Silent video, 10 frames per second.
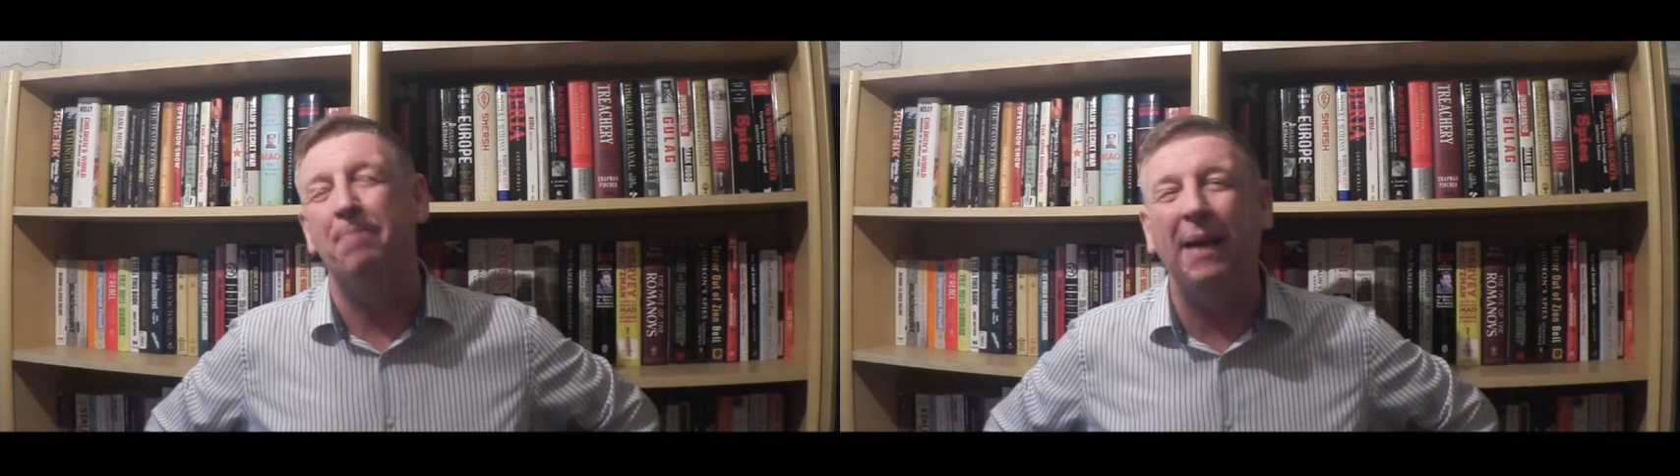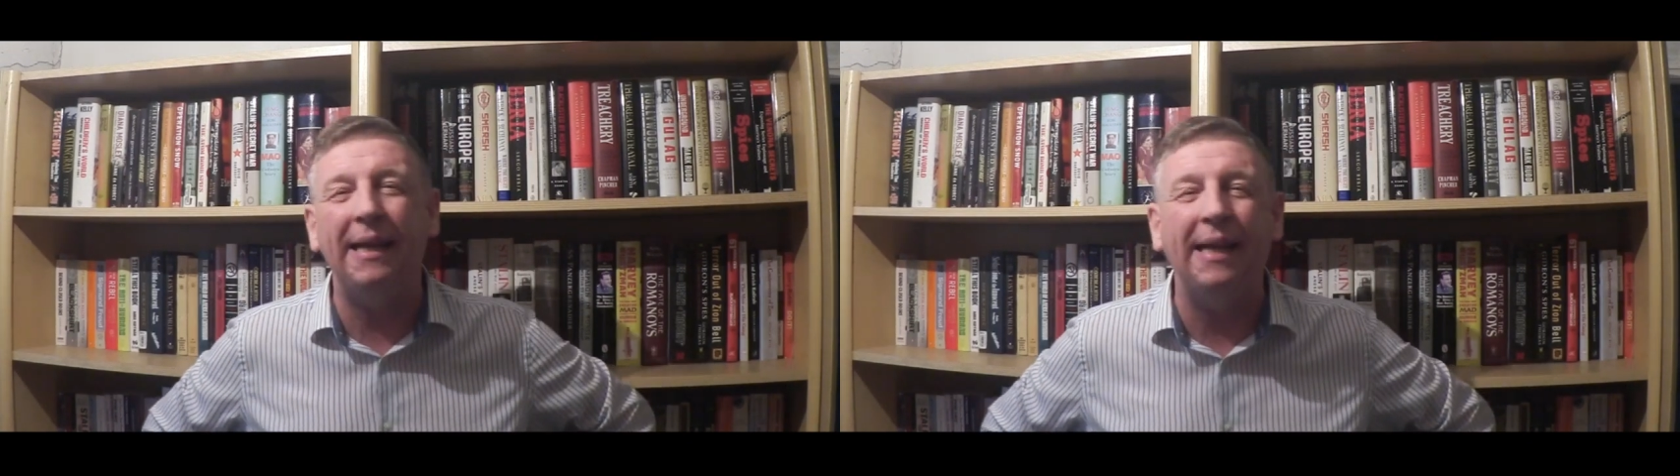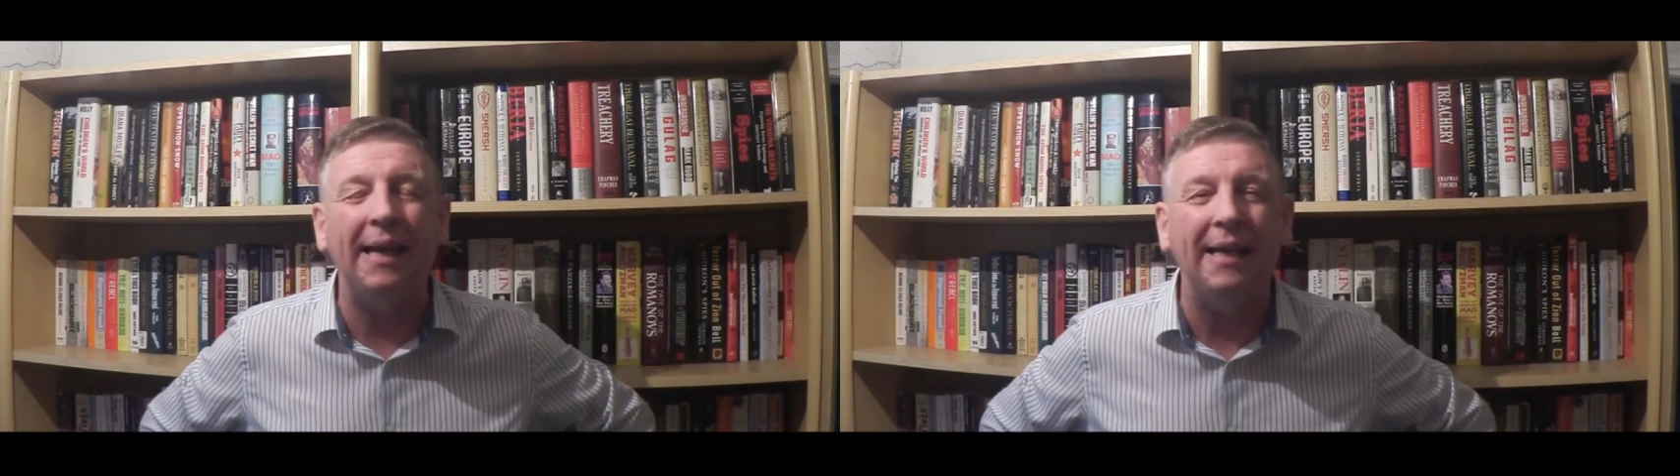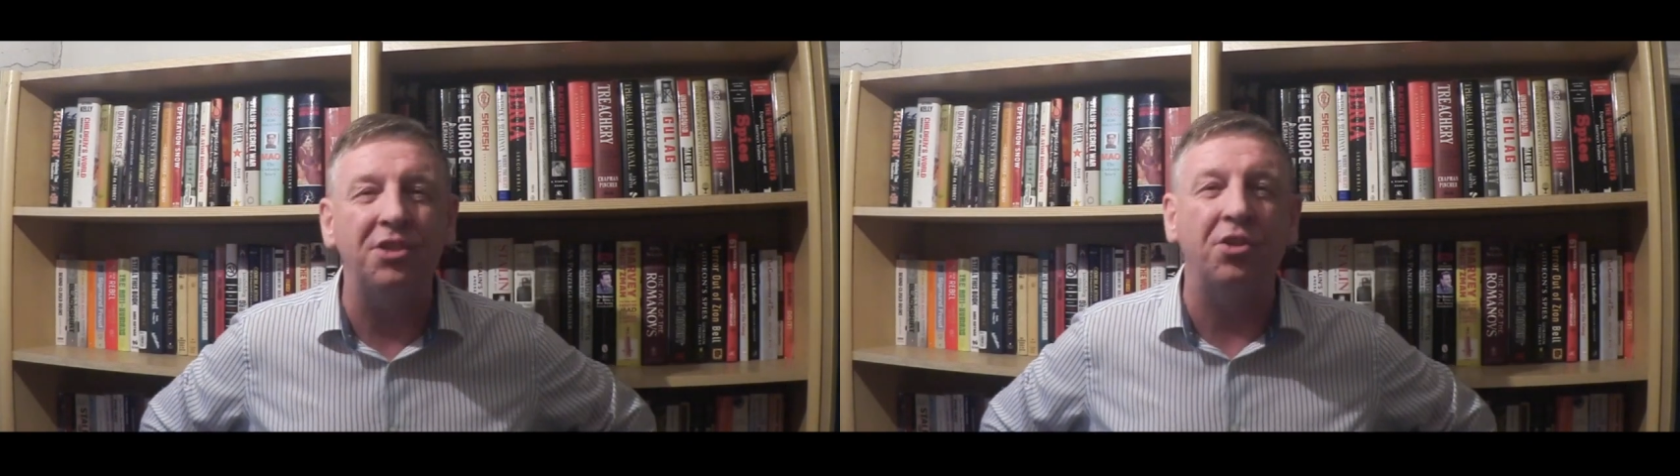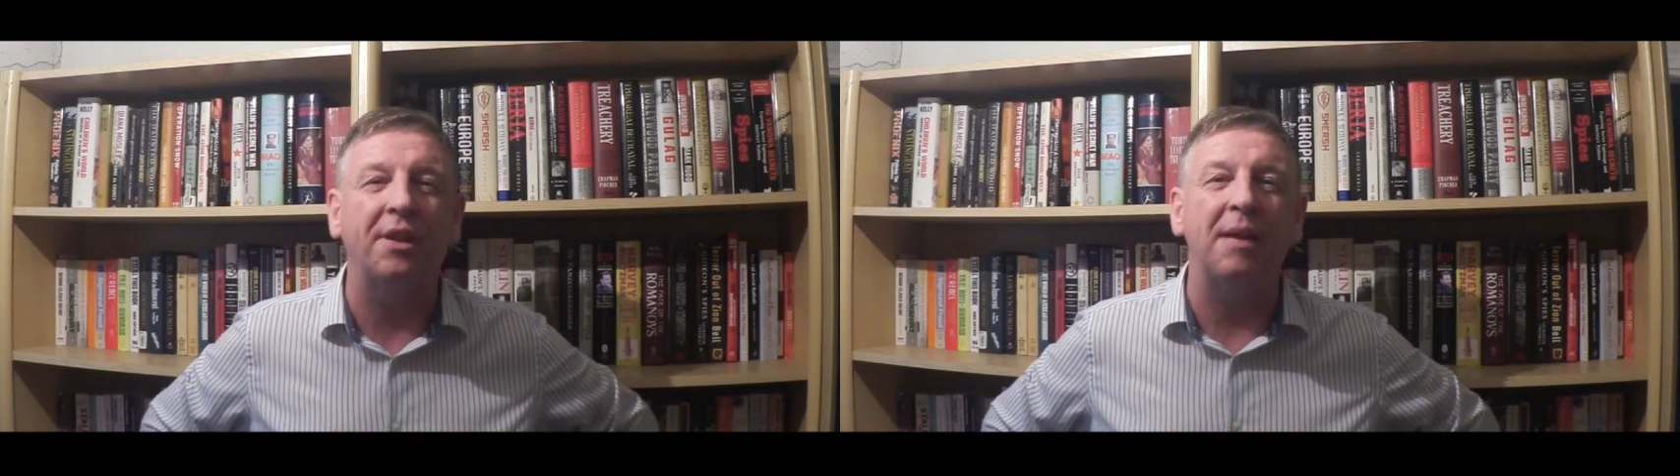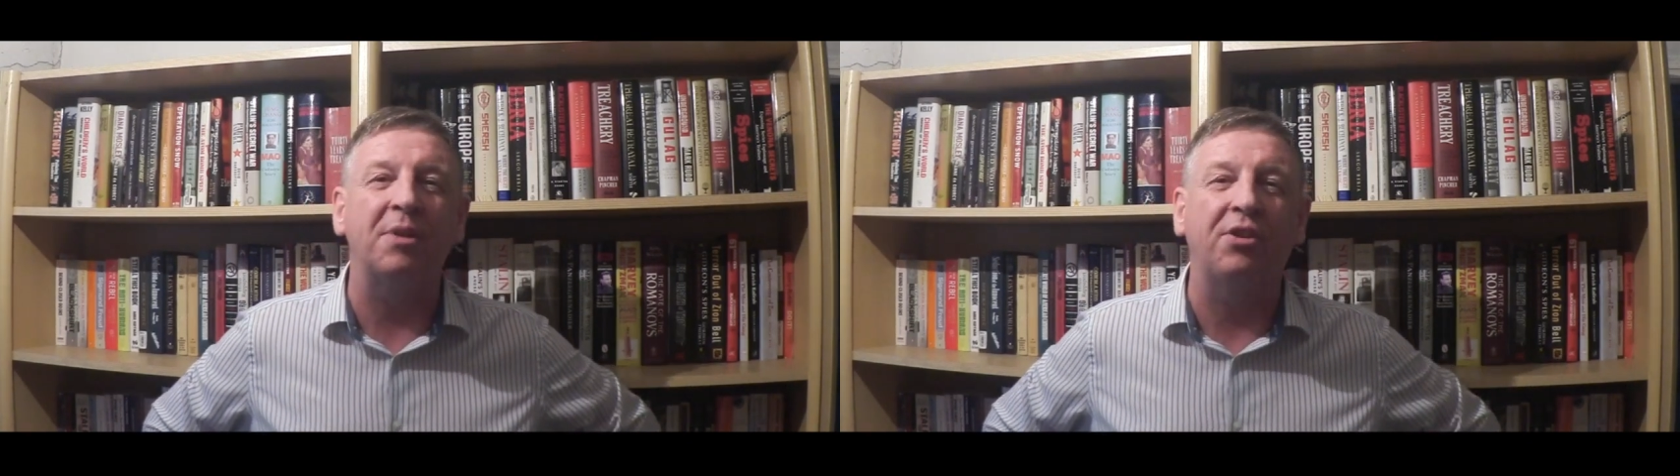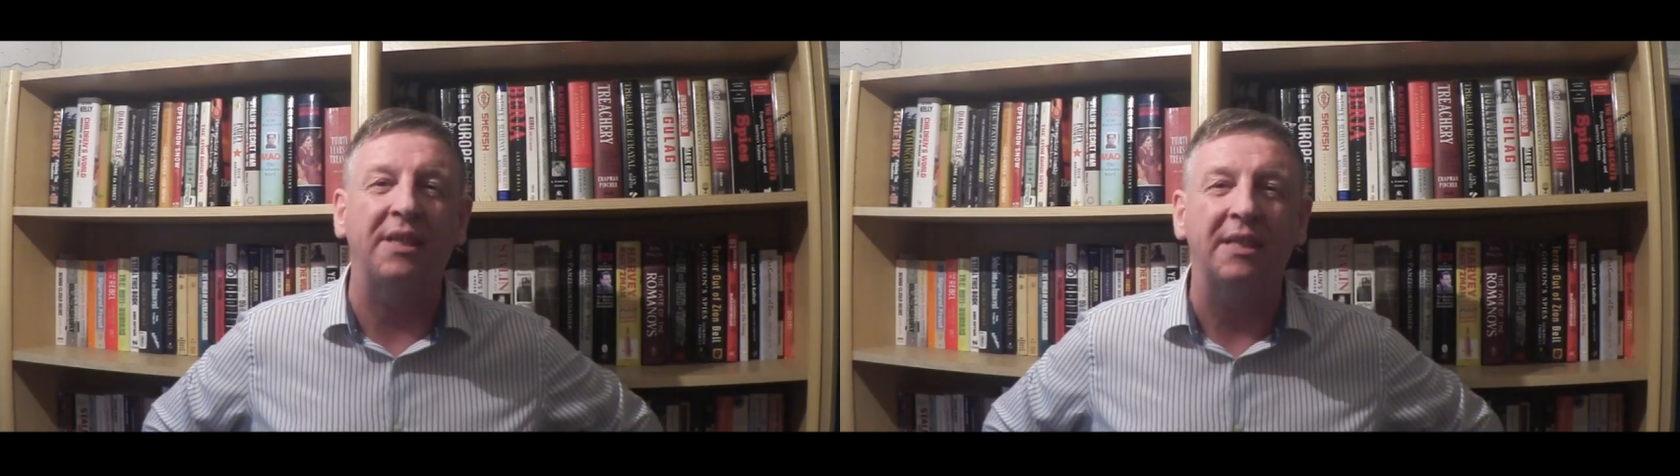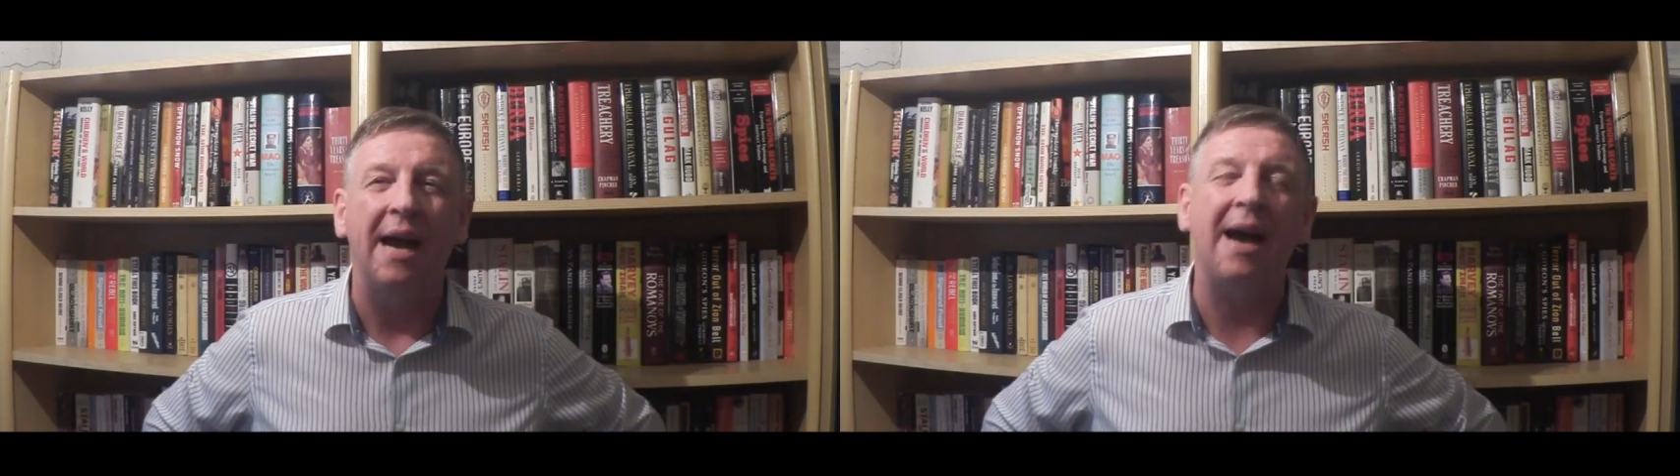Billy Hayes, another
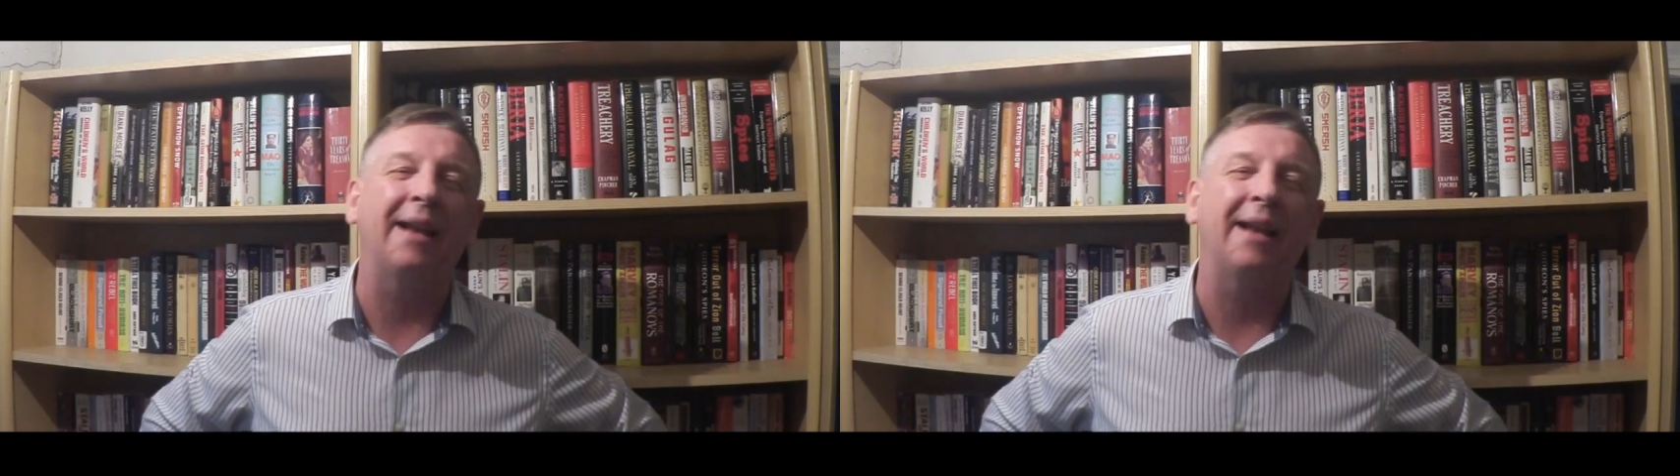hypocrite,